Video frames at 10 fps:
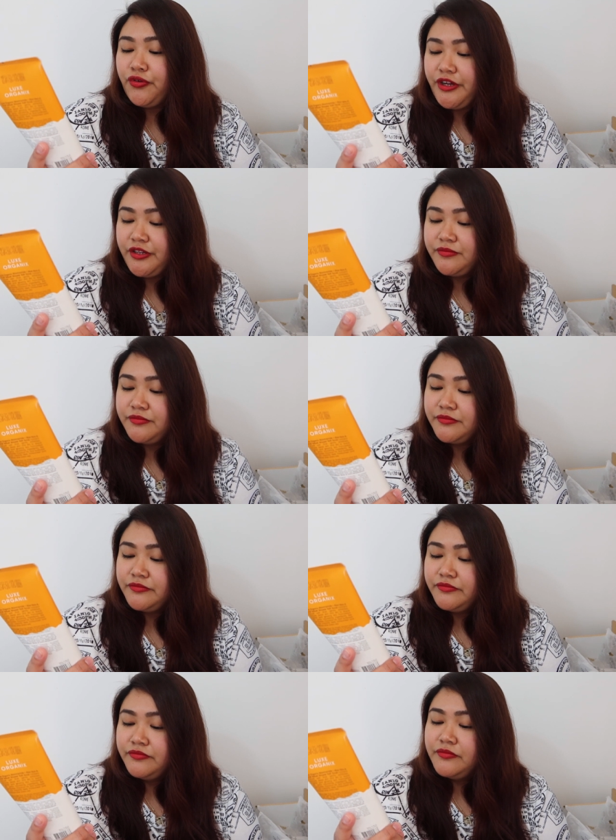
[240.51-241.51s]
oil.
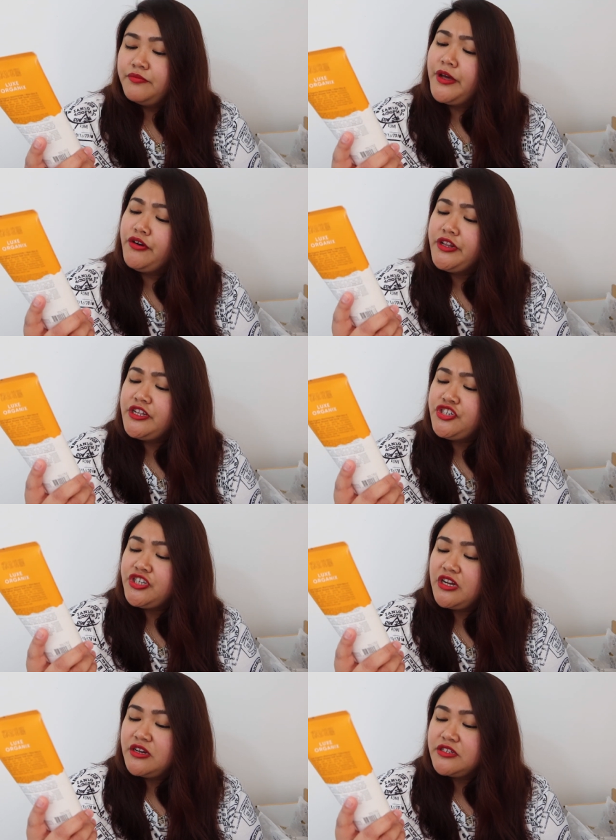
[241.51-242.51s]
Mayroon din
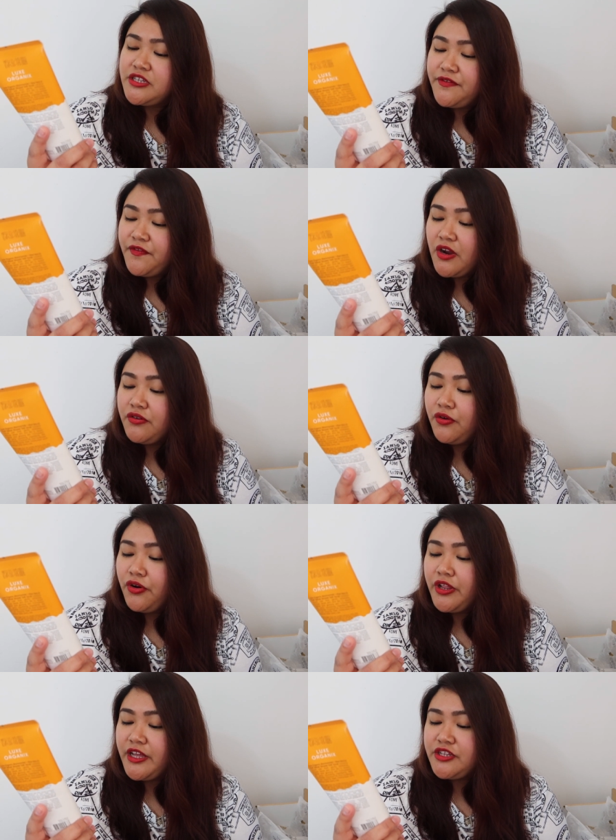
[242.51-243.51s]
siyang sunflower
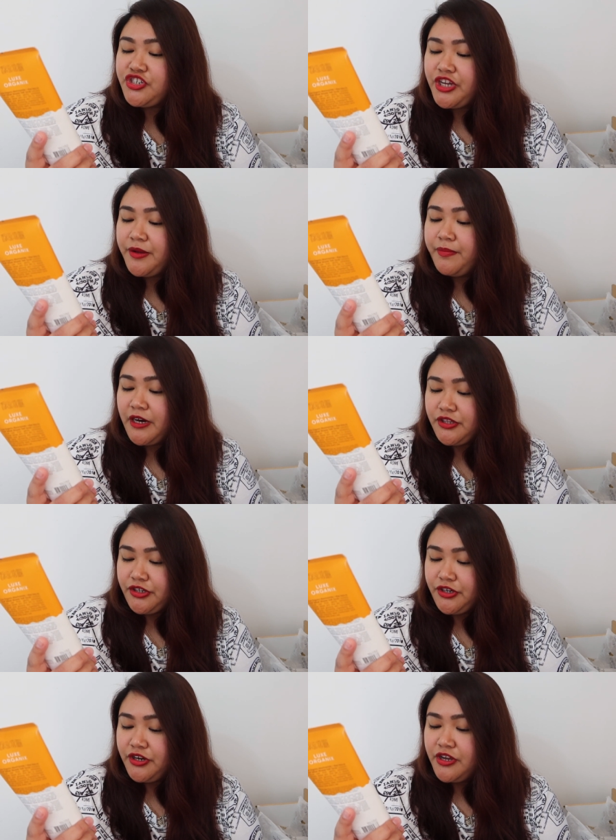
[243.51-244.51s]
oil and shea
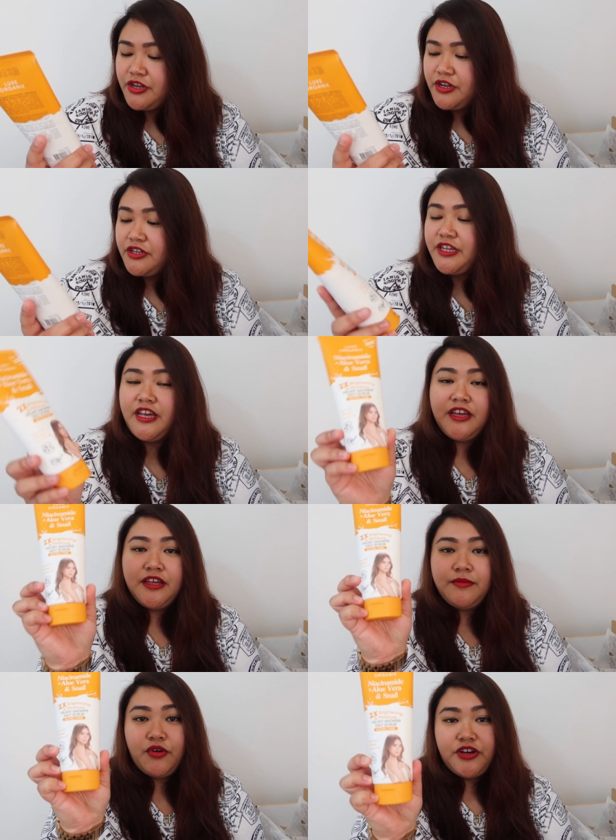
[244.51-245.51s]
butter.
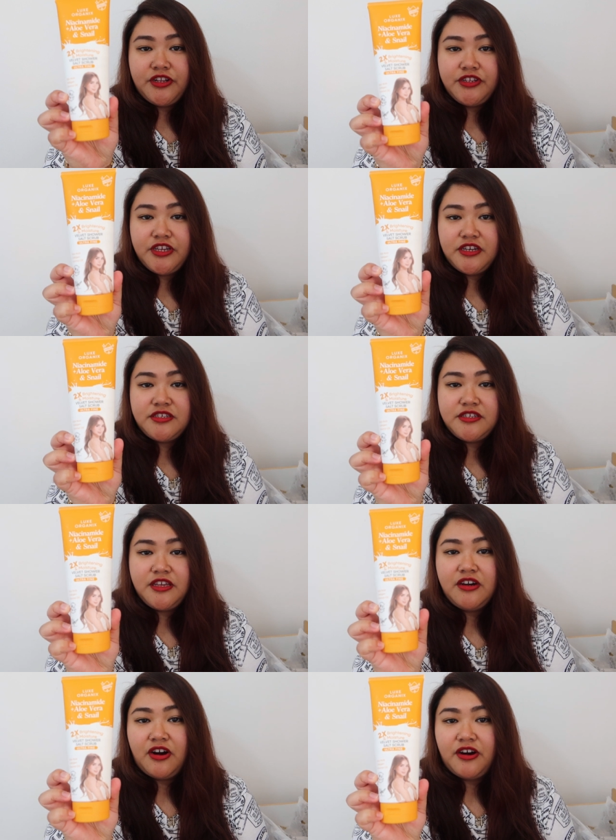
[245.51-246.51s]
And model niya
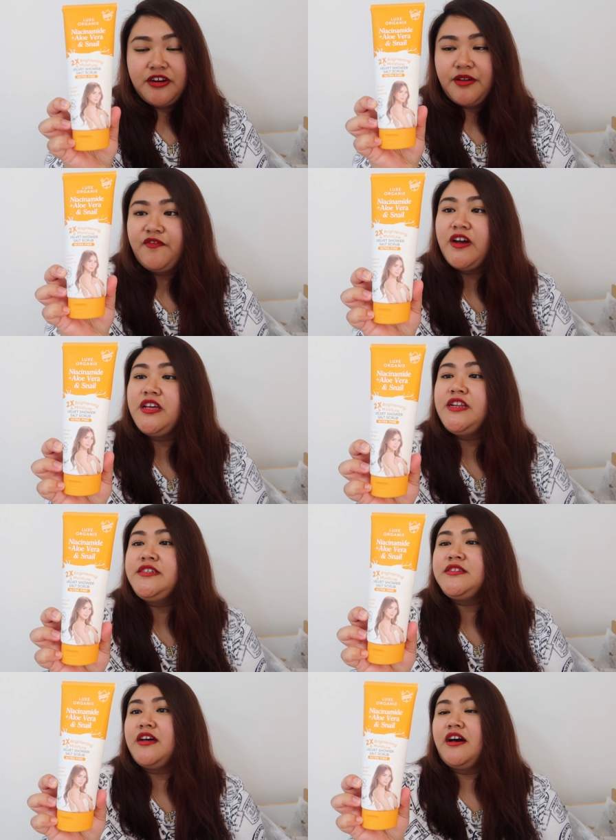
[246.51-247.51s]
si Heart
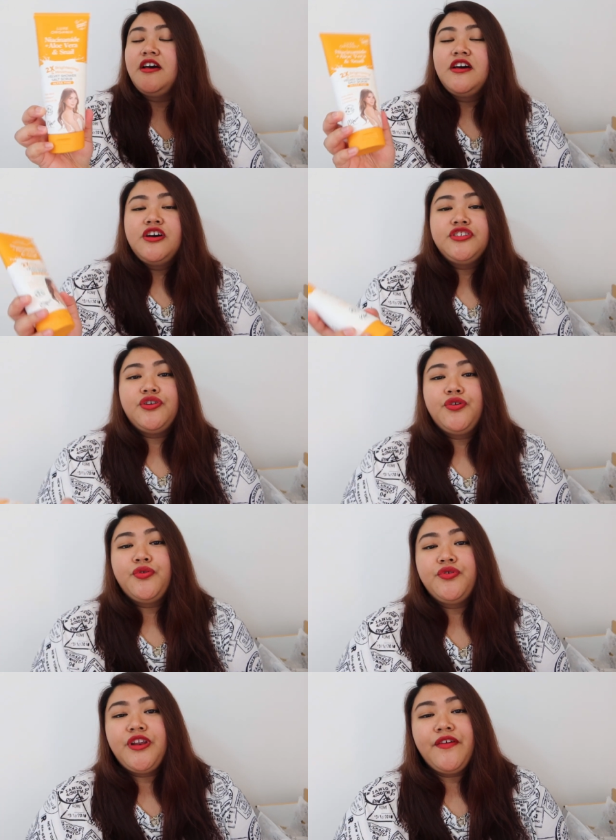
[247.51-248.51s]
Evangelista.
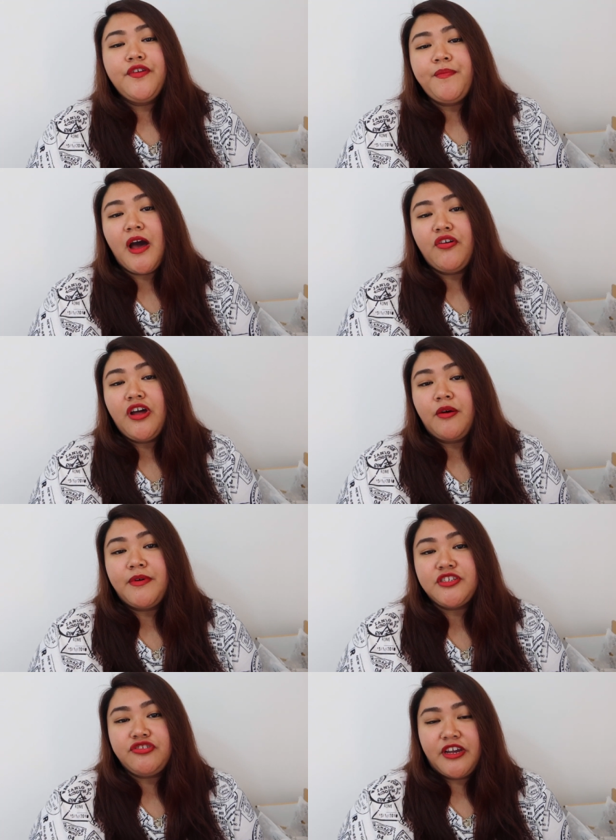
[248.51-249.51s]
So never pa ako
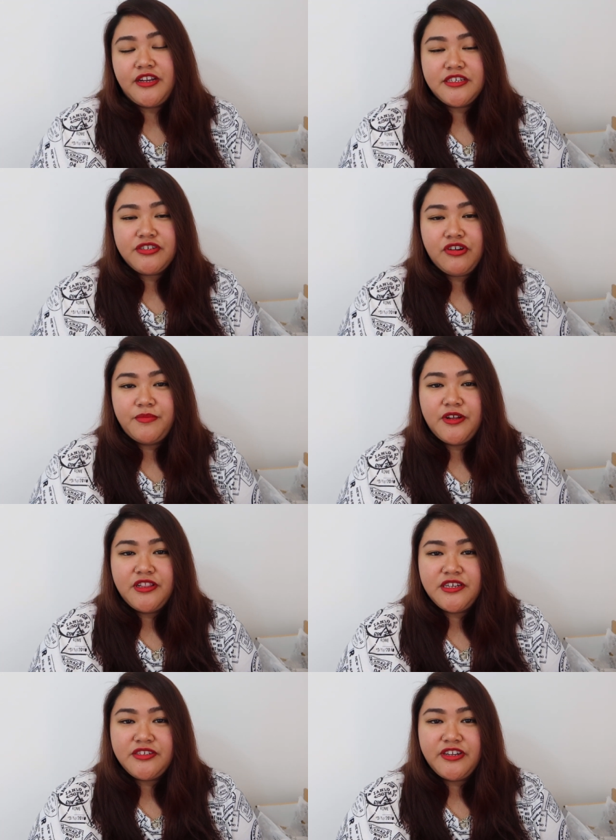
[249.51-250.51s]
nakapag-try ng scrub
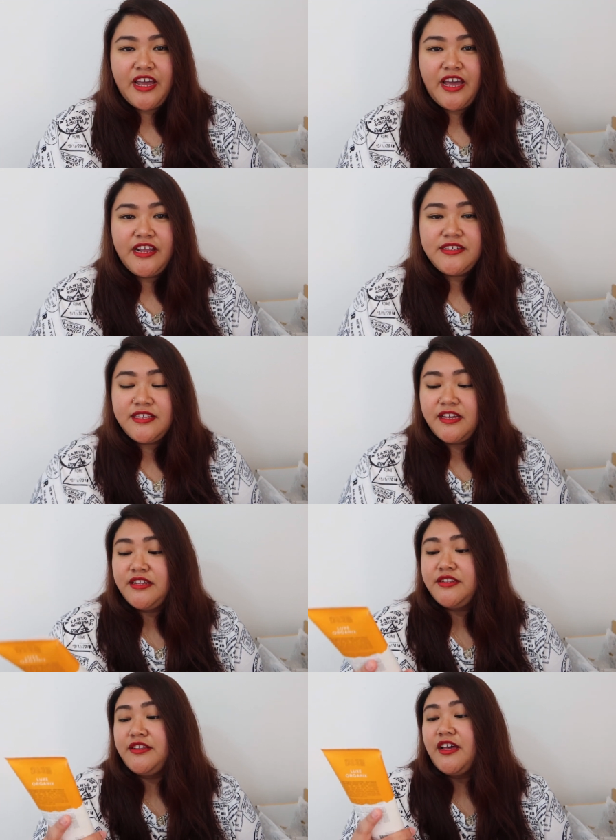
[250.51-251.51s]
ng Lux Organics
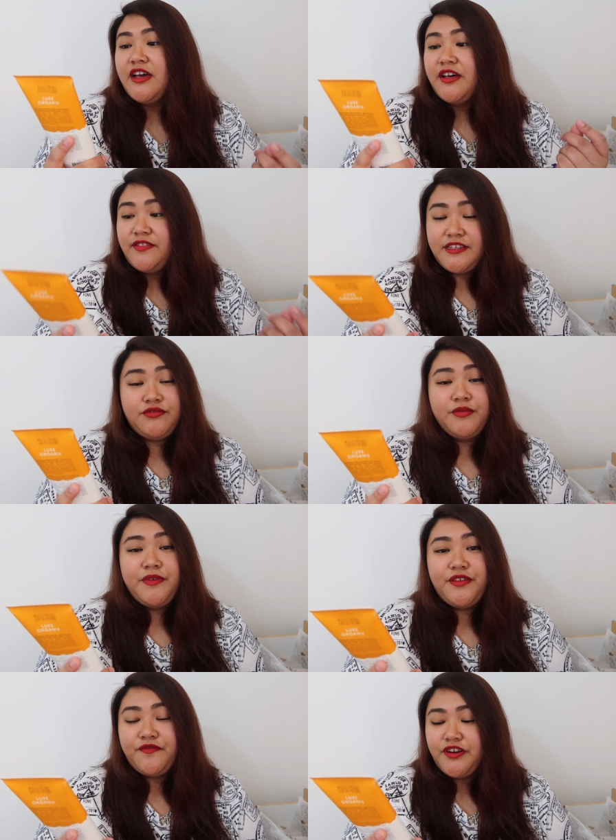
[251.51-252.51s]
and this will
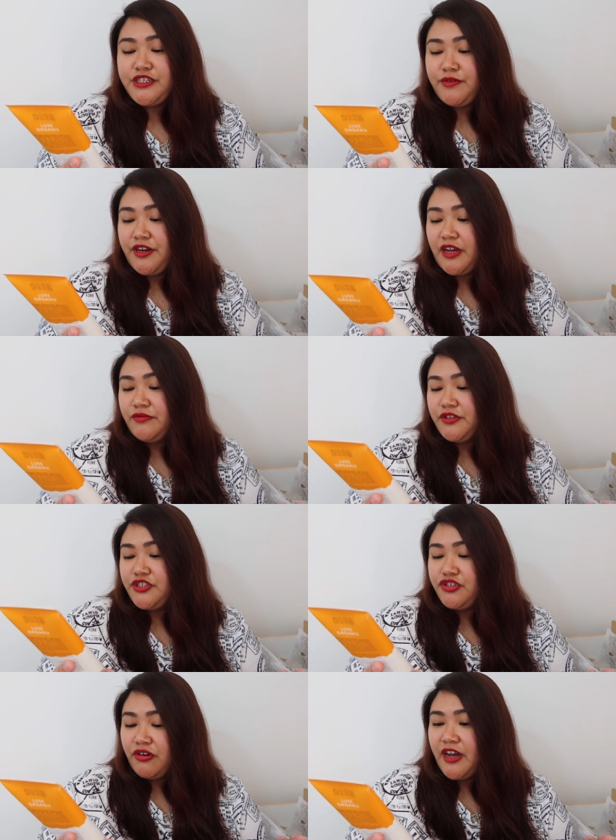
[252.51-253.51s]
be the first one I will
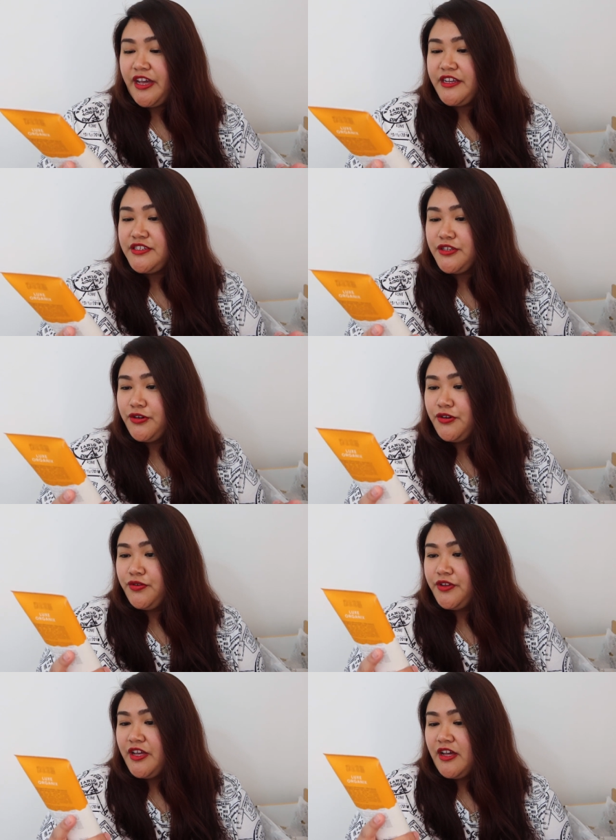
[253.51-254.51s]
try.
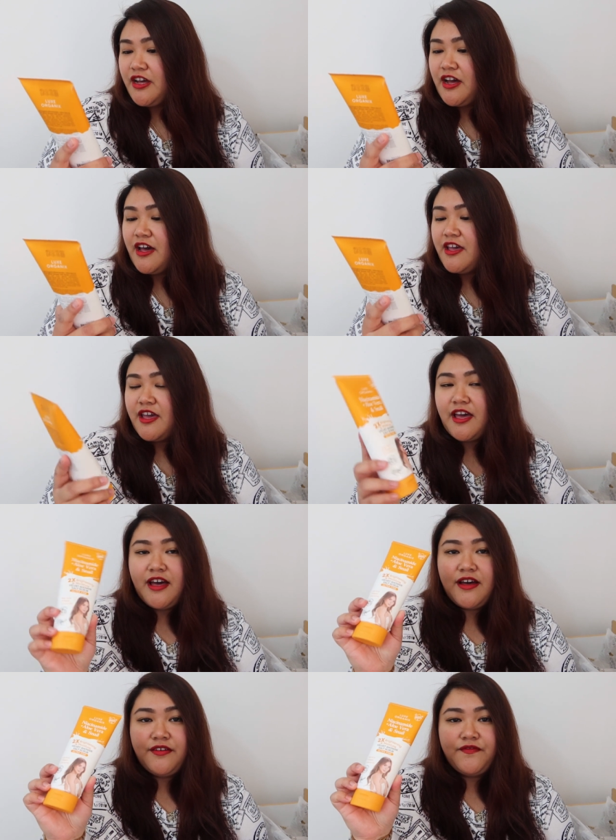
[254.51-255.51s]
So yeah, I
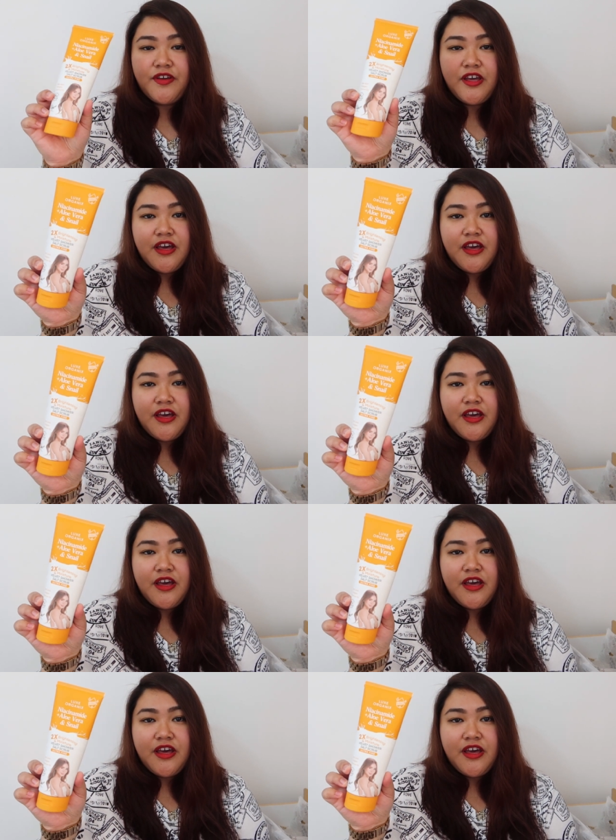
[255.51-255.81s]
have